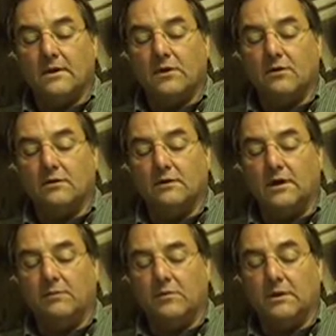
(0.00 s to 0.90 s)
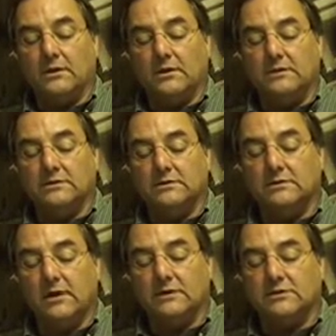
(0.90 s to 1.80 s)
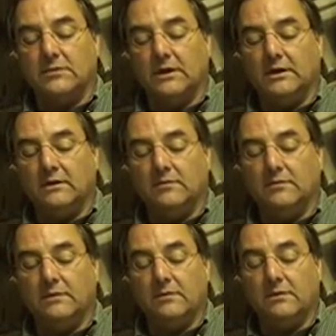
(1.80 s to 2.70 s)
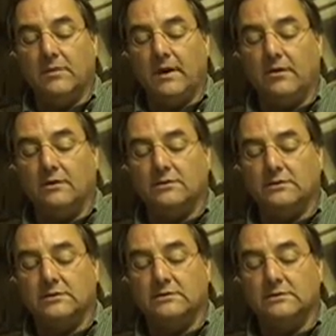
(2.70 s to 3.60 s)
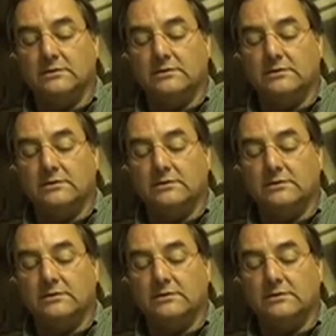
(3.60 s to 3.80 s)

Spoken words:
current capabilities and estimating the power usage